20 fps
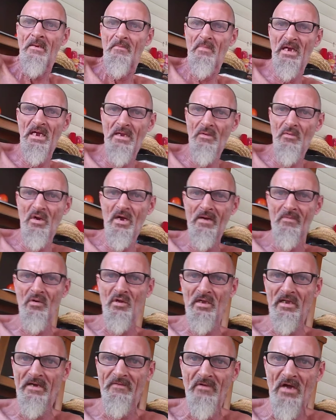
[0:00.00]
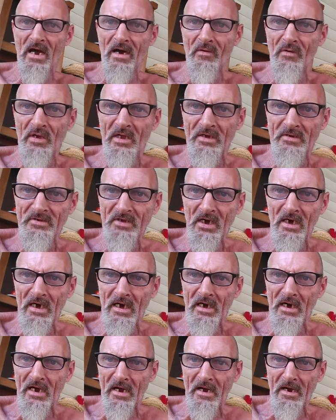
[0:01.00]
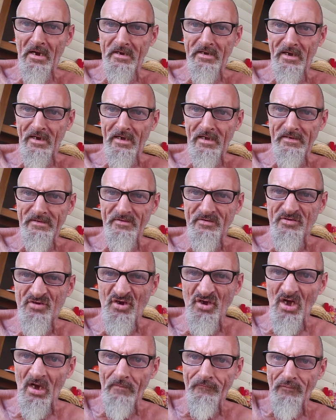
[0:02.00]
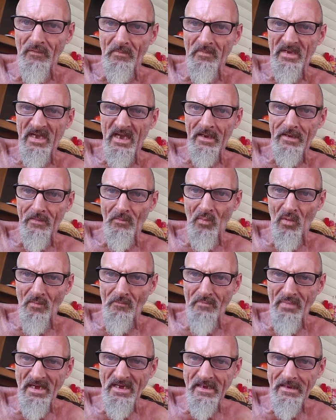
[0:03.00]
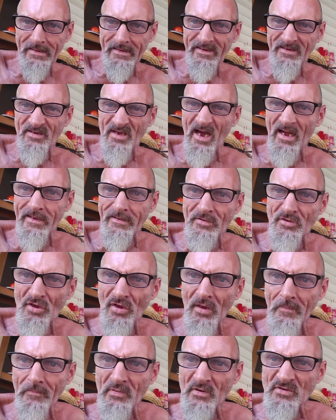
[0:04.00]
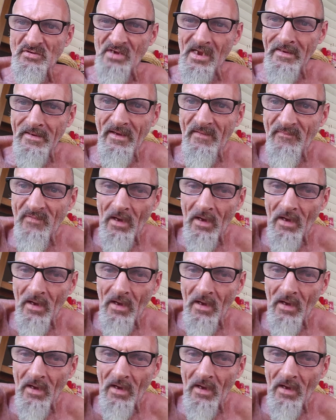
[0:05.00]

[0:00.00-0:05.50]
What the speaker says: Anyway, I'm gonna leave y'all with this haircut and tip from Kicking My Ben. He's got his clippers sitting here. If